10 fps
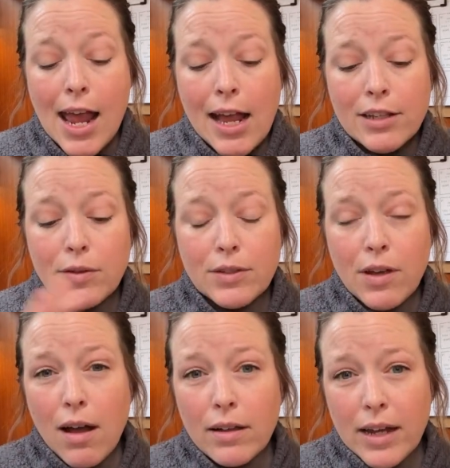So it's
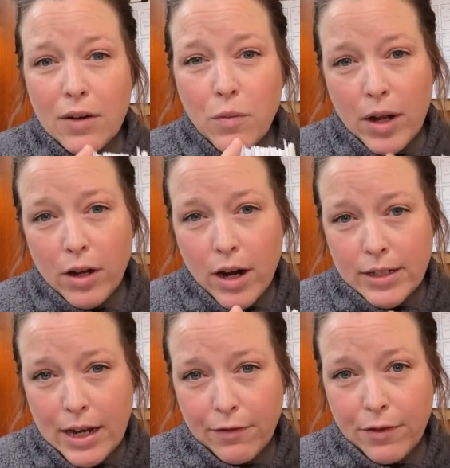all in one card
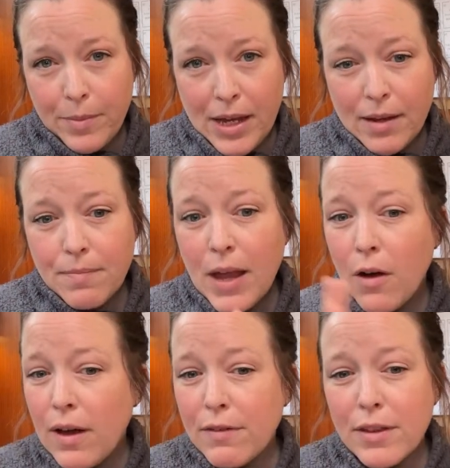deck for me.
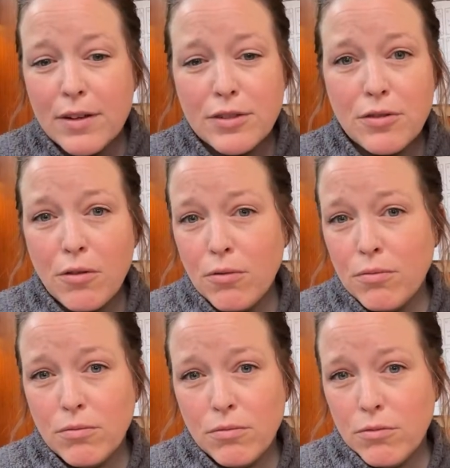However, there's no
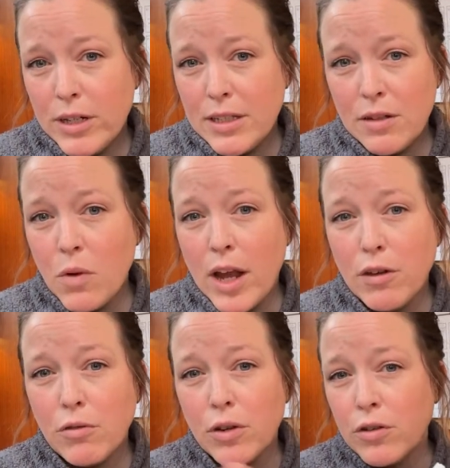reason why you
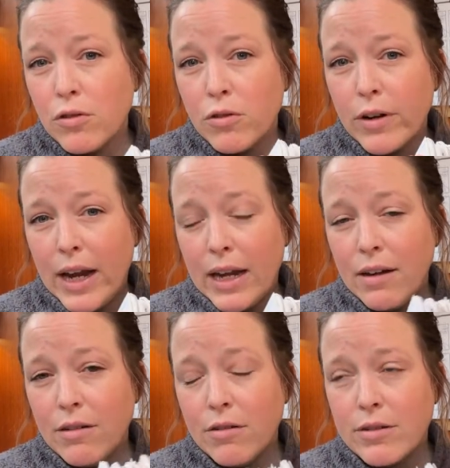couldn't create
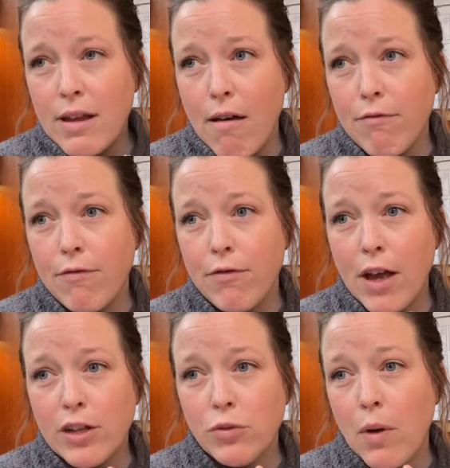yourself
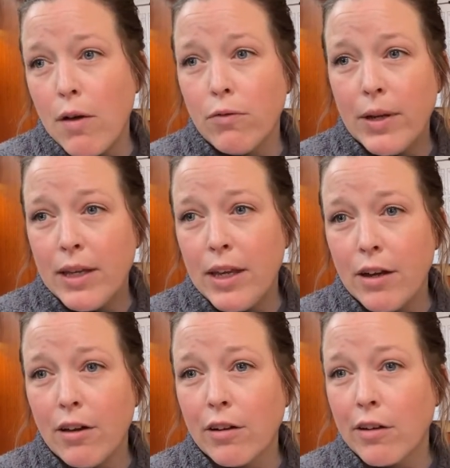a 12-week
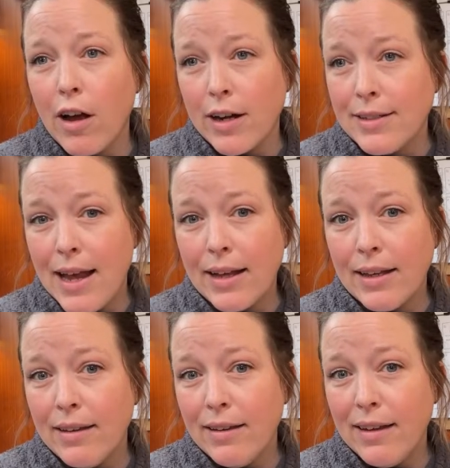year card deck
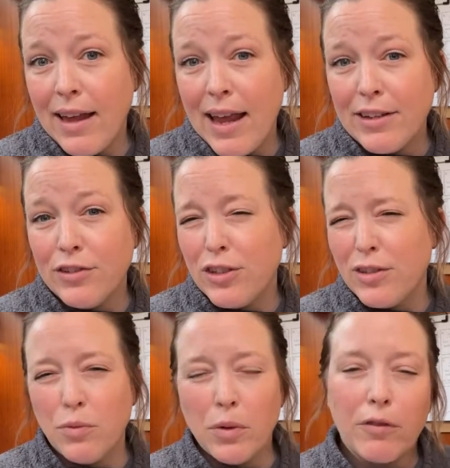and
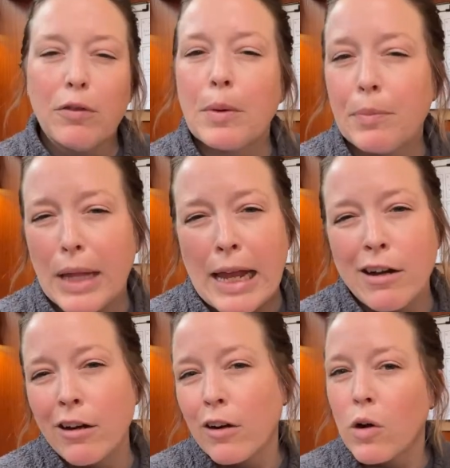just work from a
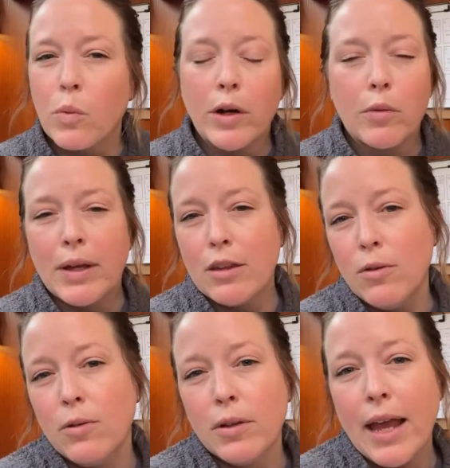planner or work with
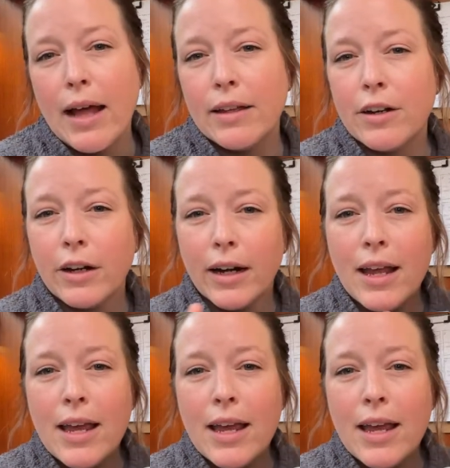Google Calendar.